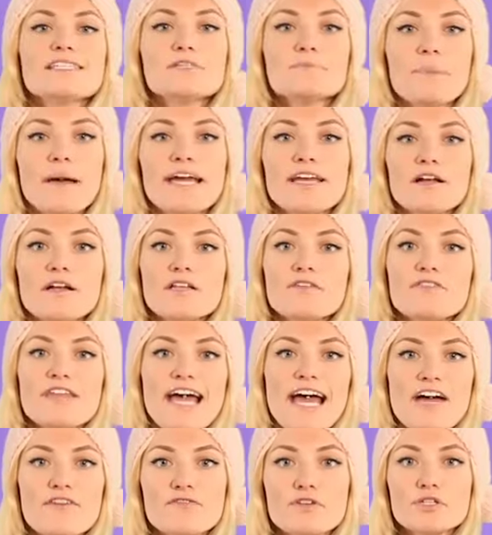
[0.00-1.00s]
Despite all of
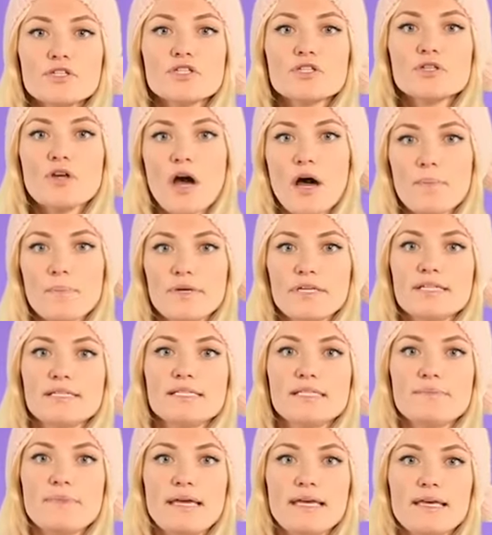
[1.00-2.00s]
the efforts Scott put
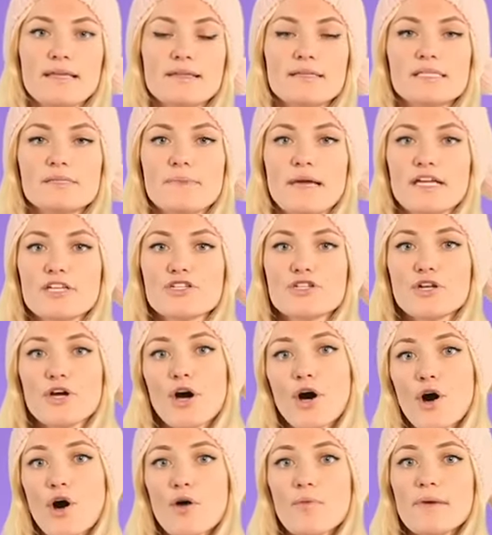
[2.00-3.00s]
into making this mansion
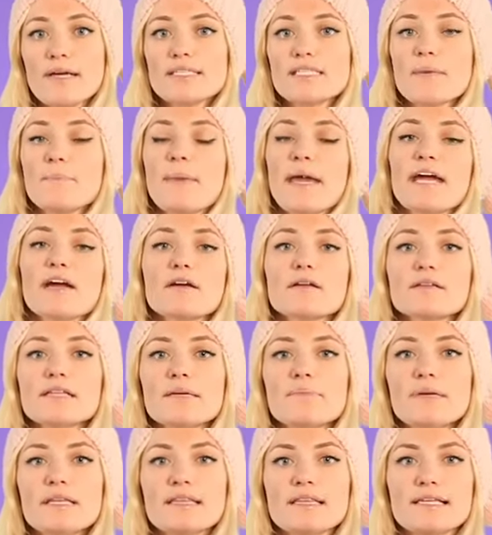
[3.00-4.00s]
a home, it's
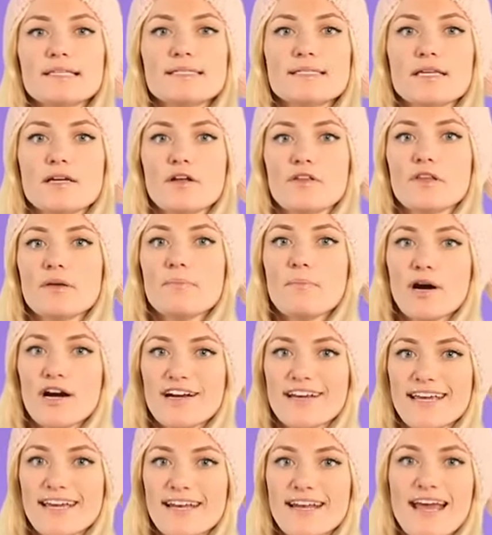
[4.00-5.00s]
apparently been listed on the
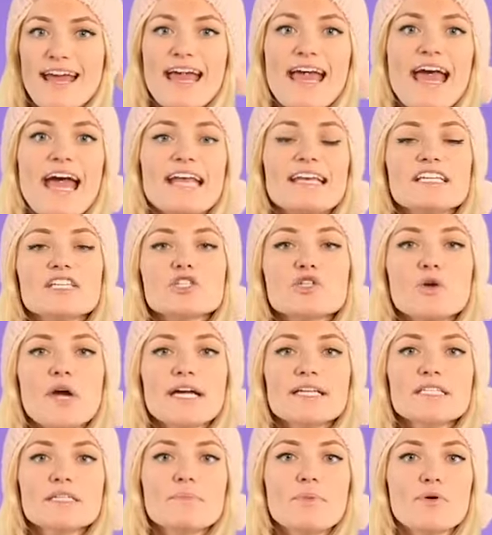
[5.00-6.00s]
market, and he's
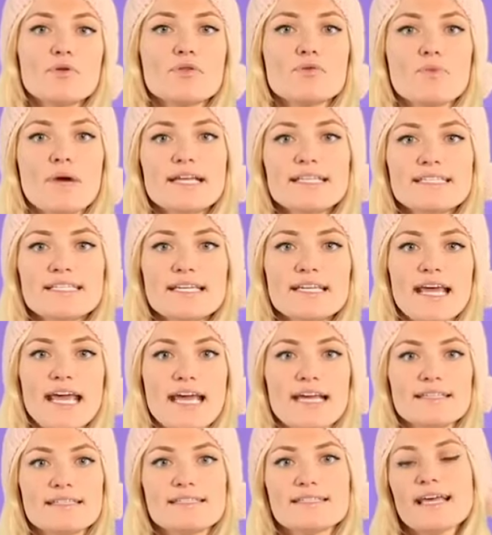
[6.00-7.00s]
tried to both rent it
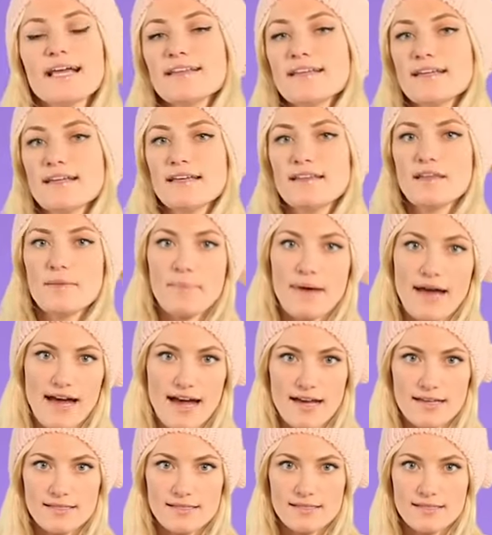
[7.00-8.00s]
and sell it in the
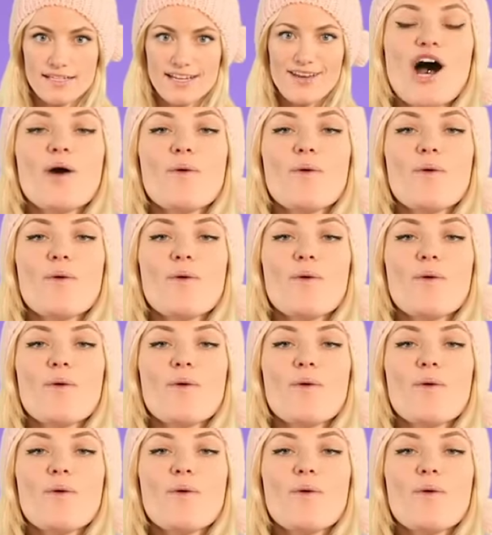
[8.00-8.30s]
past.